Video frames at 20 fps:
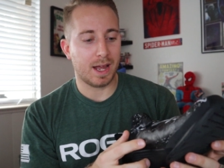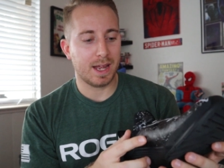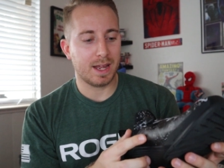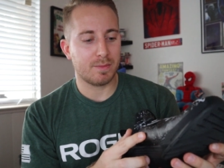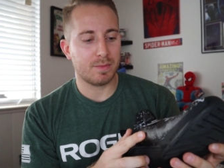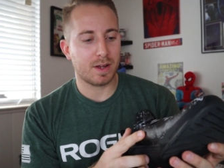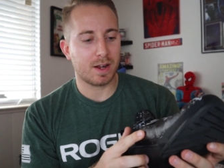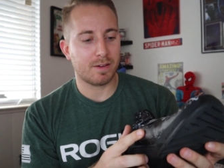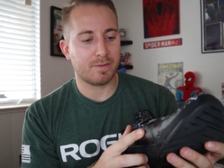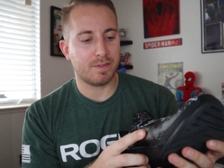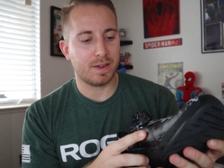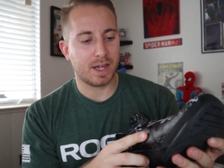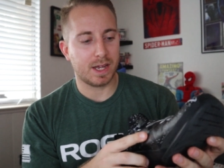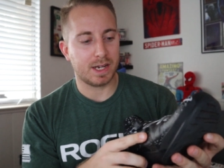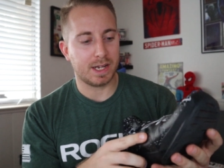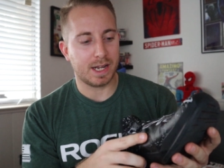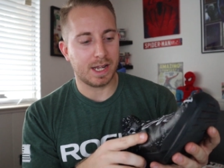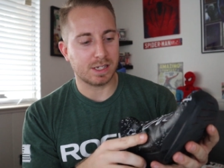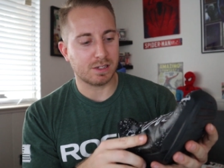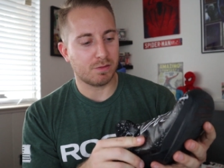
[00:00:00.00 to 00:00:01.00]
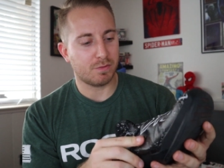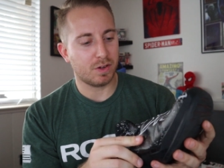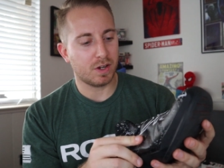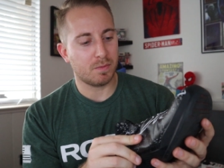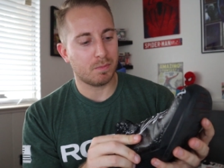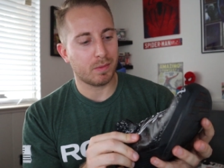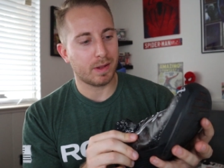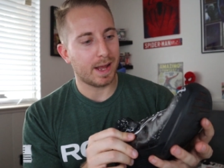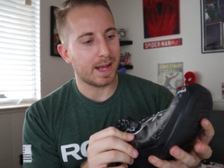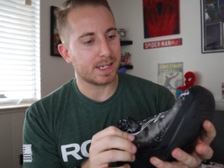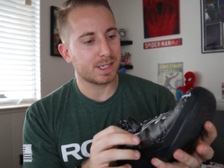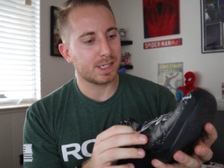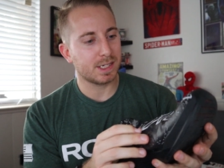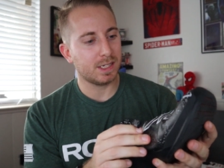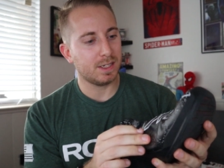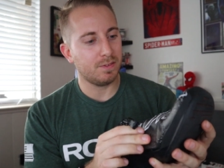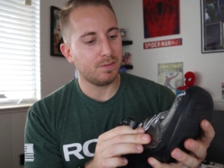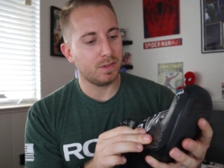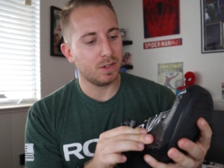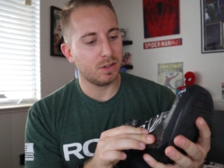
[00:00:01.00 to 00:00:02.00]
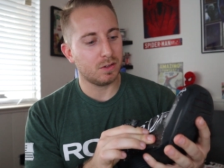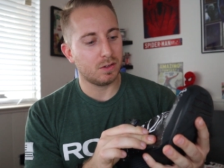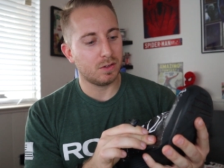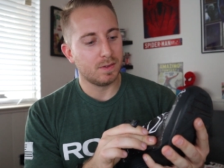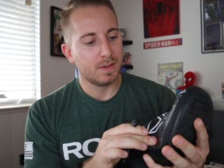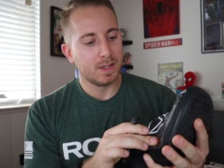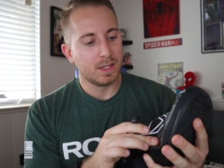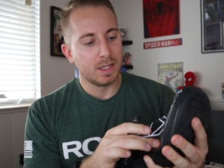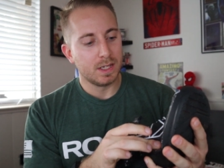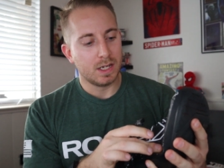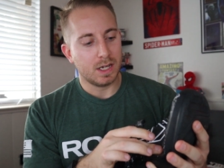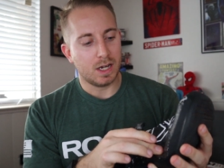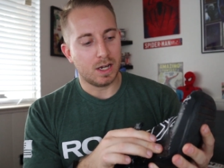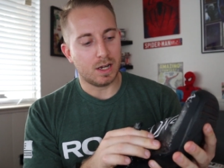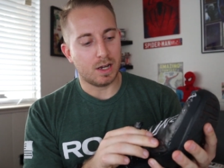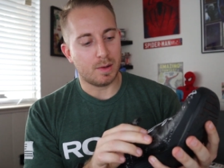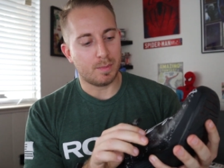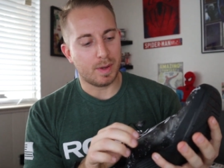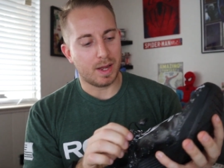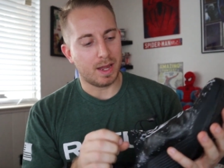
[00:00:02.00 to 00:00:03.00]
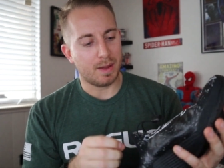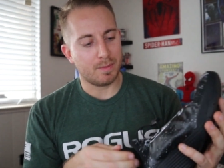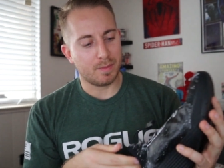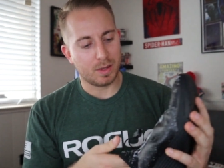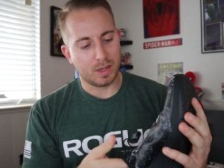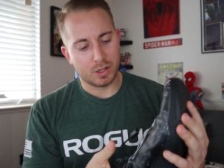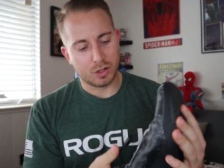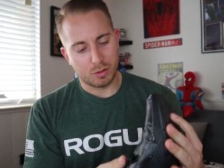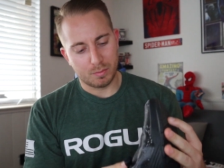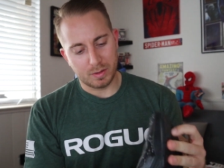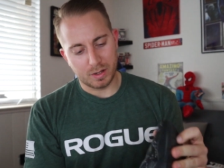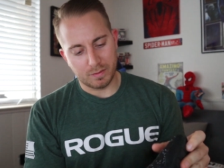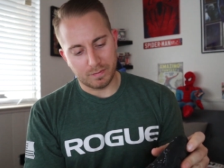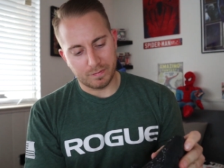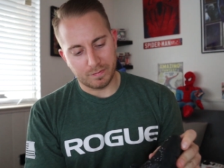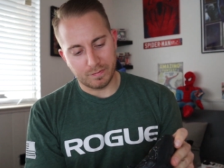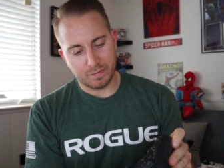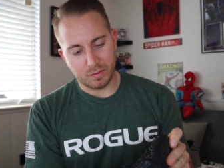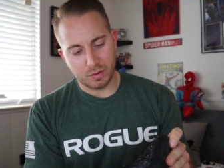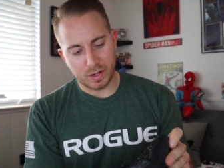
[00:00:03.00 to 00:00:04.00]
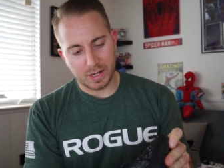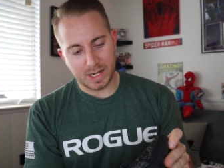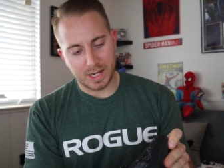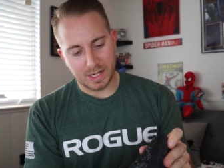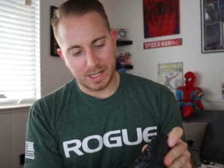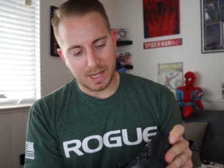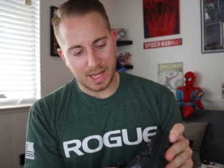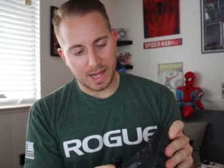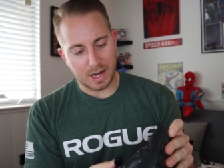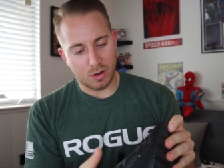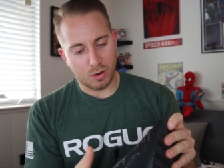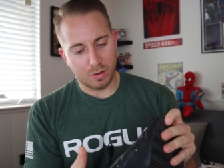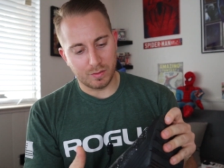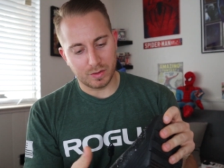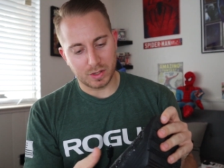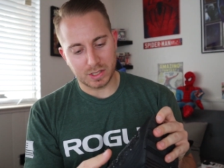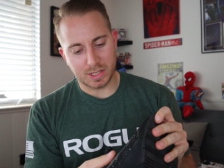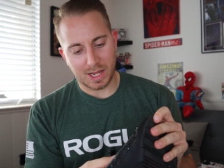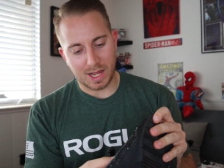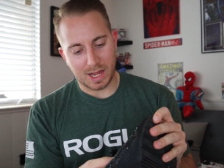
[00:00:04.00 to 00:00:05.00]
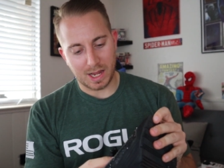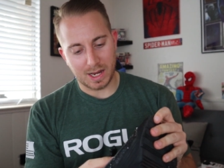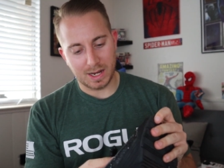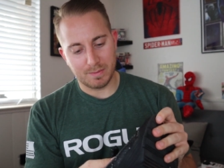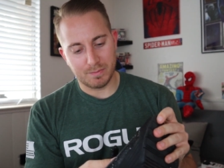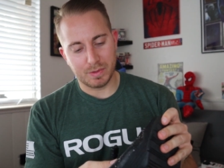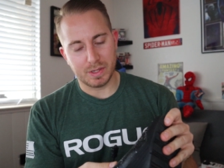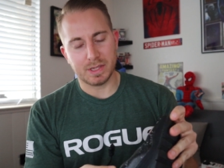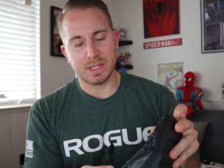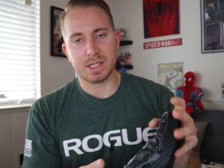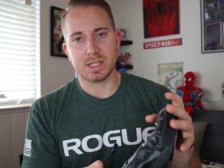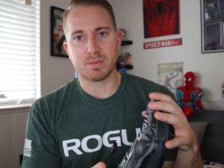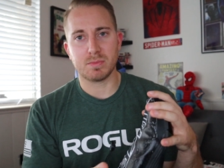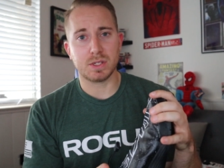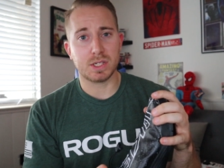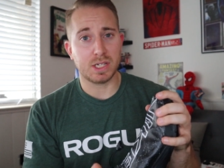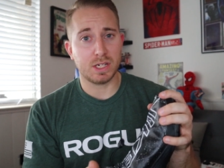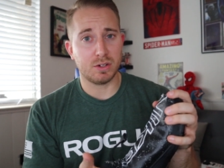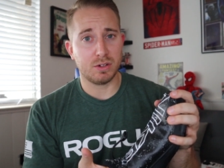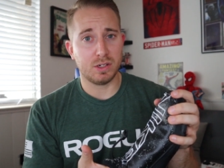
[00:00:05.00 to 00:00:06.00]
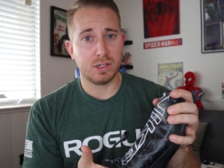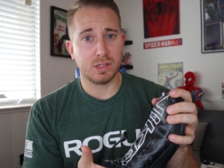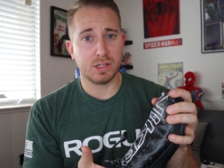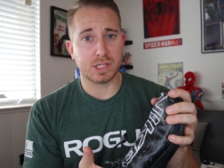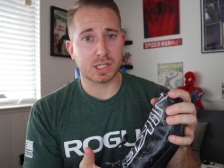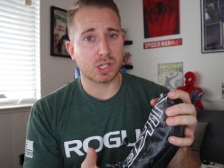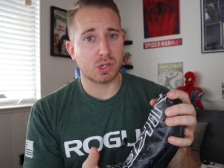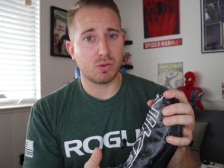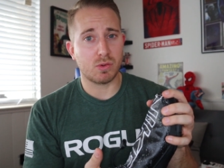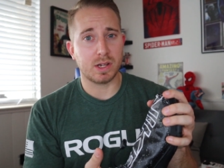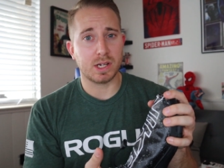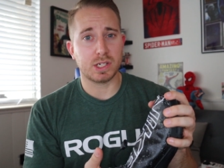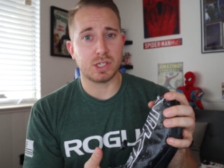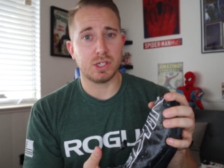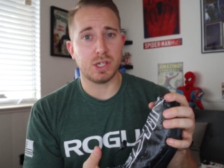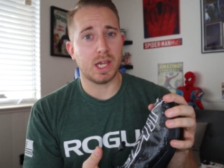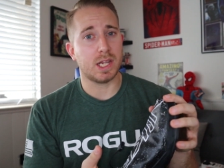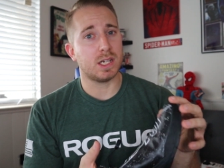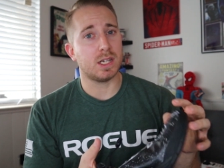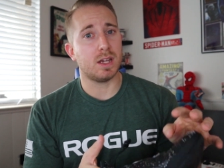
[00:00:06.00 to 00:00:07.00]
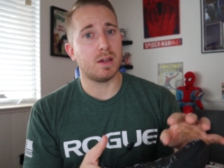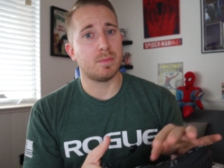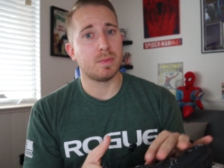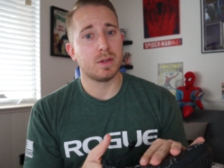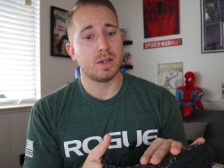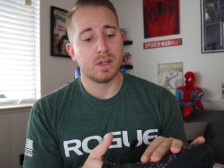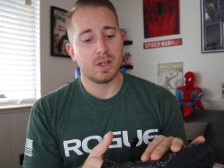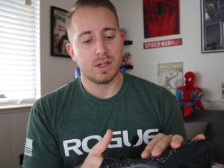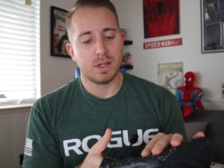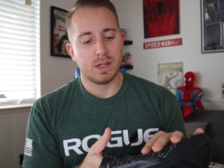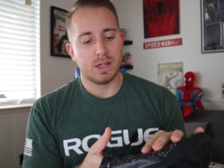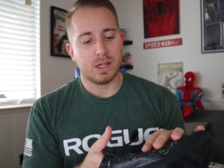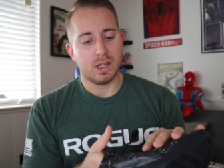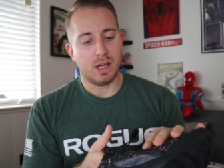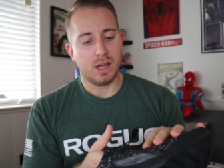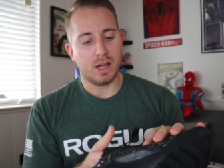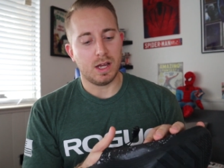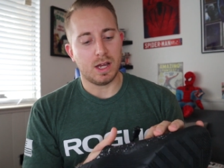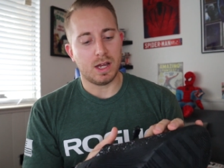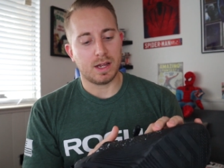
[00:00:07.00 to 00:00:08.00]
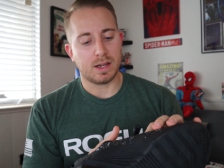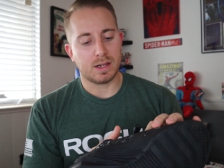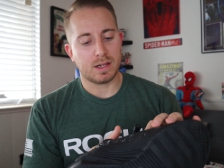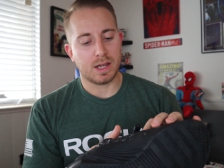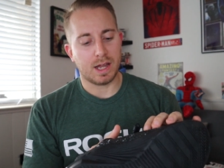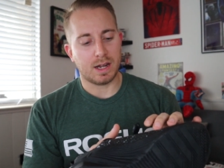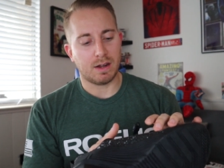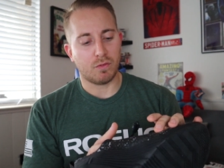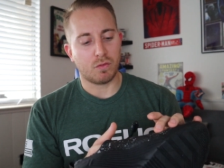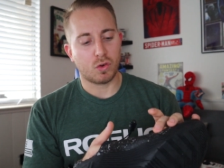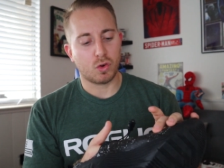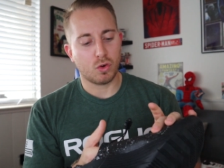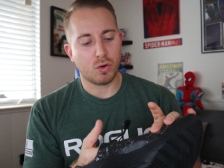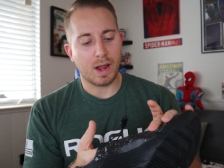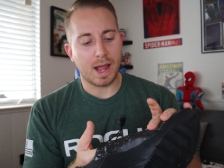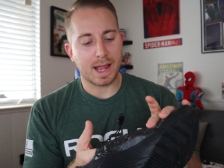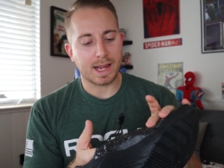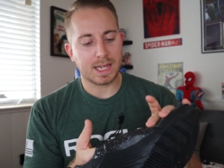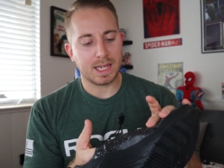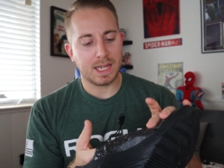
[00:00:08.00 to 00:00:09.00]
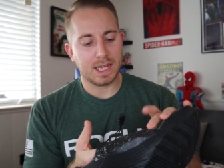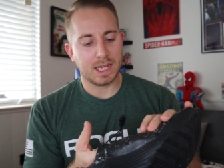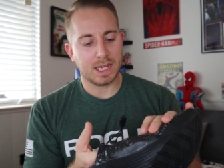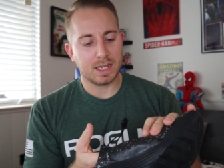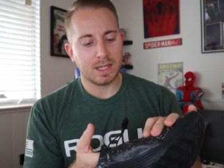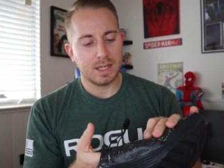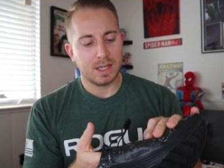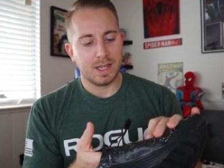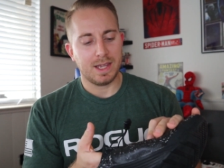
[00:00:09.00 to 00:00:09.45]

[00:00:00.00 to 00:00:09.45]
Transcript: I am not a fan. It has a very plasticky feel. I am a little bit afraid that over time that this material is going to end up kind of cracking